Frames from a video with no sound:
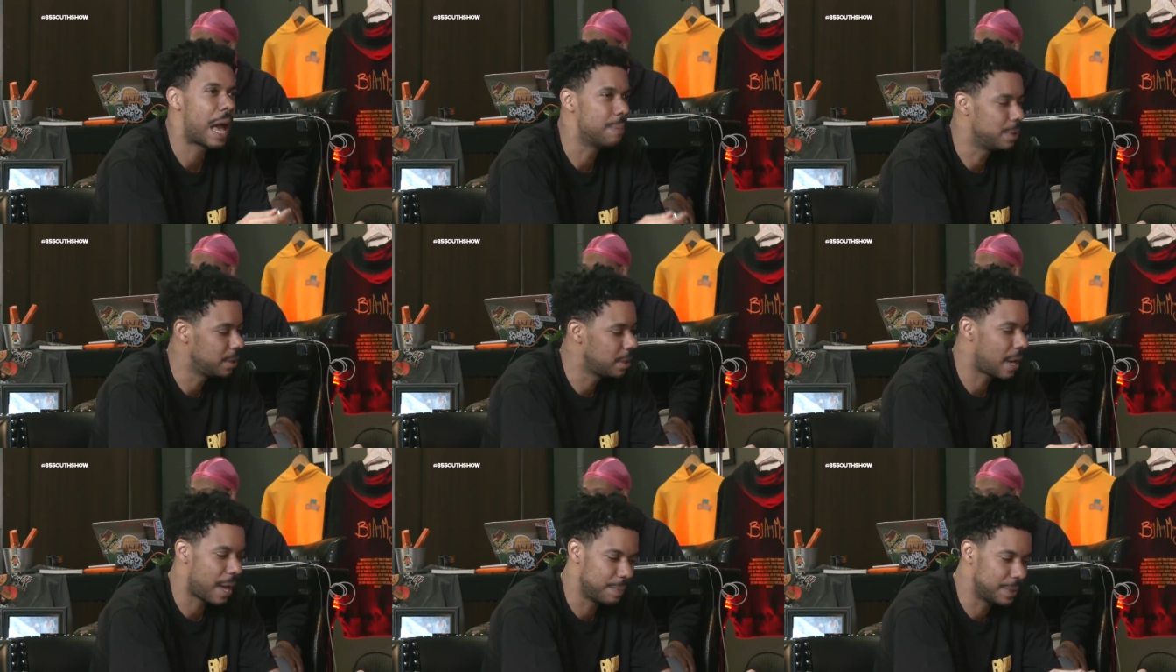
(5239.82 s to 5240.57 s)
I
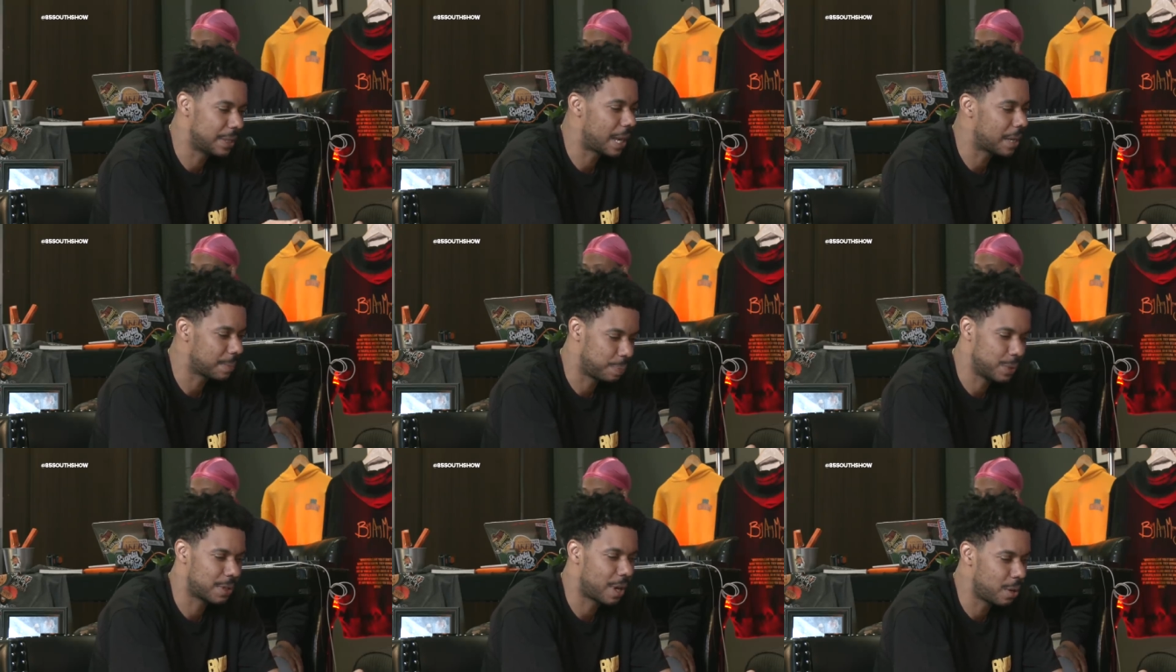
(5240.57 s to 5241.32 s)
be I be like
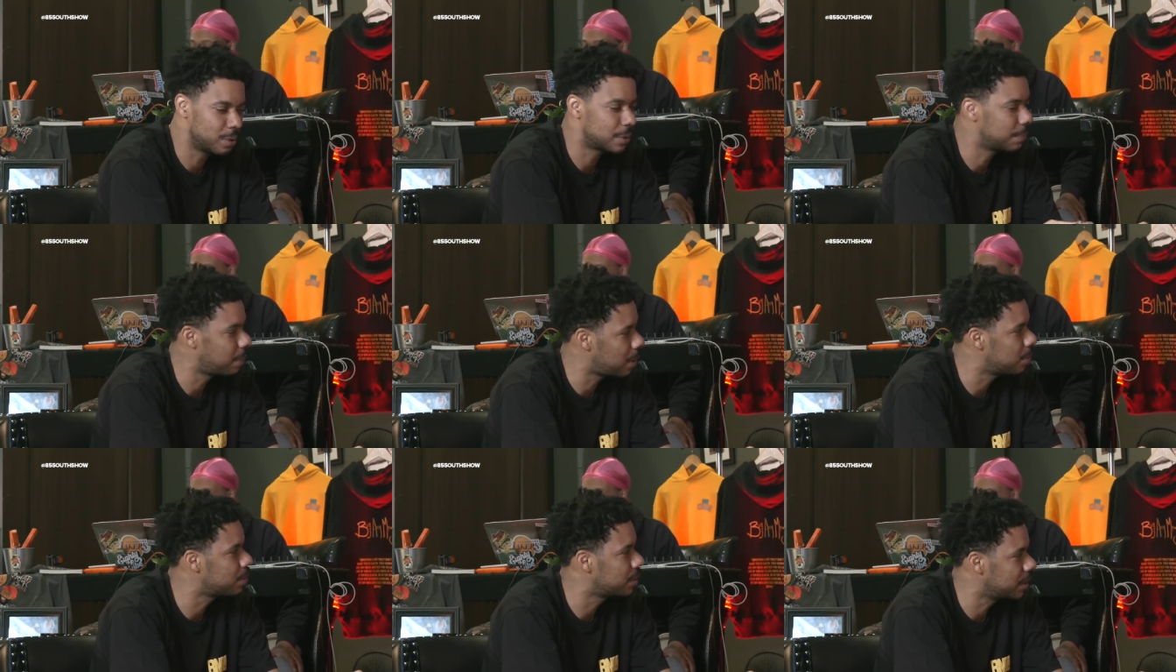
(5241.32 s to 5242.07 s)
put her on some
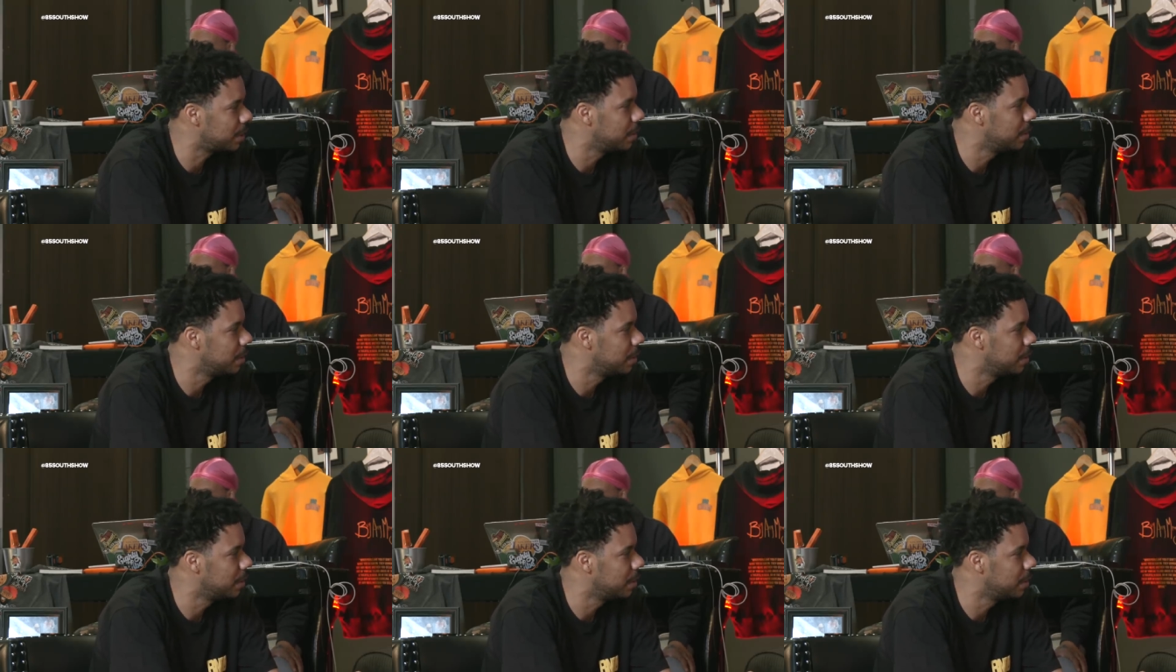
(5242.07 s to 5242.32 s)
more shit.